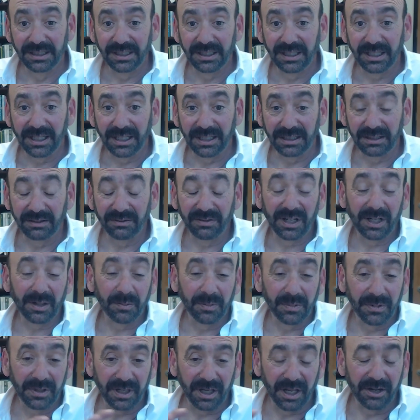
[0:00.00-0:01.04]
and
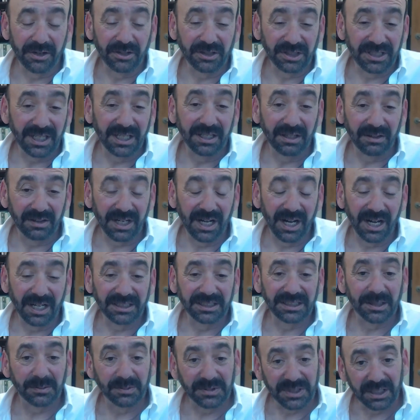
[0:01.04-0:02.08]
develop understanding of
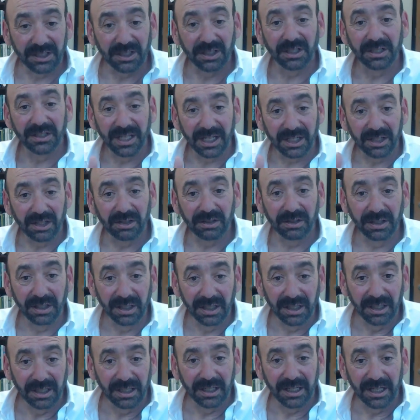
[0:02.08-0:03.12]
concepts that, that could
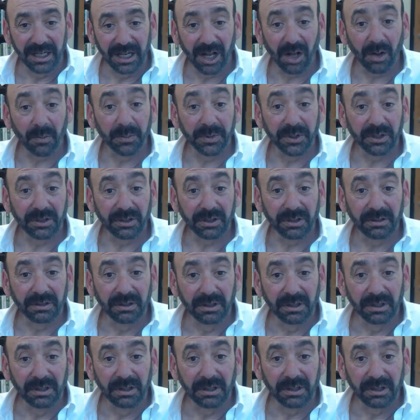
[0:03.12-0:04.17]
help your
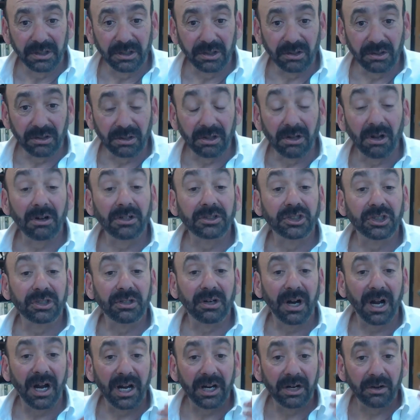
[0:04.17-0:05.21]
your larger
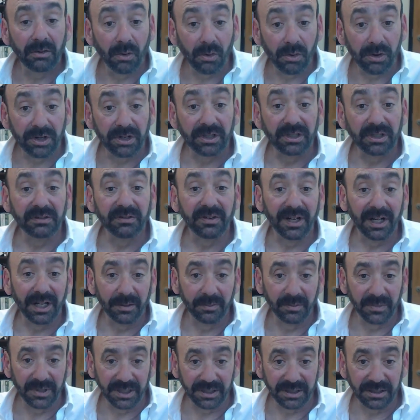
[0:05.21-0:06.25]
higher order
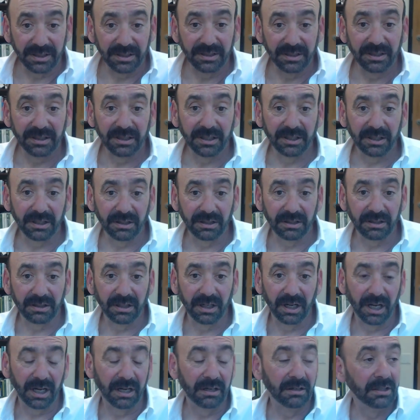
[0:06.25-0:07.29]
development,
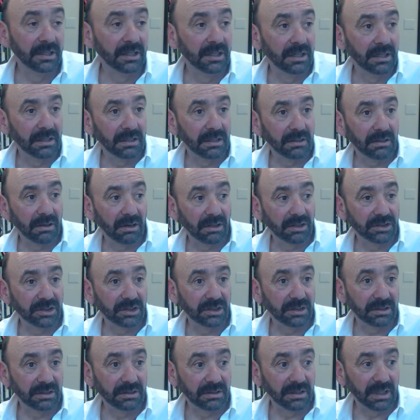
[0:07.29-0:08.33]
your uh,
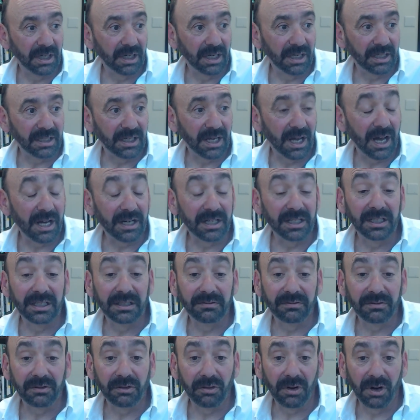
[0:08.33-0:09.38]
larger uh,
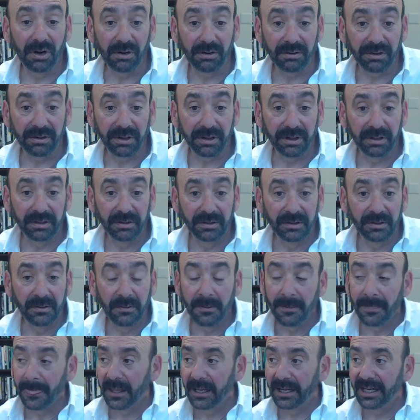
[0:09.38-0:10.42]
cognitive growth.
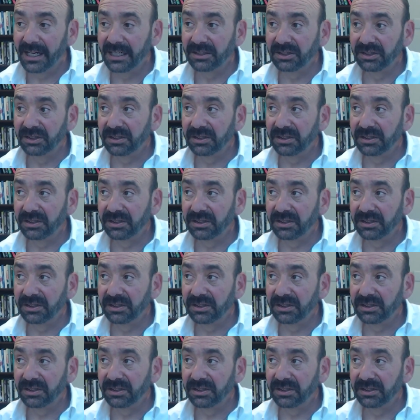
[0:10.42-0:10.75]
And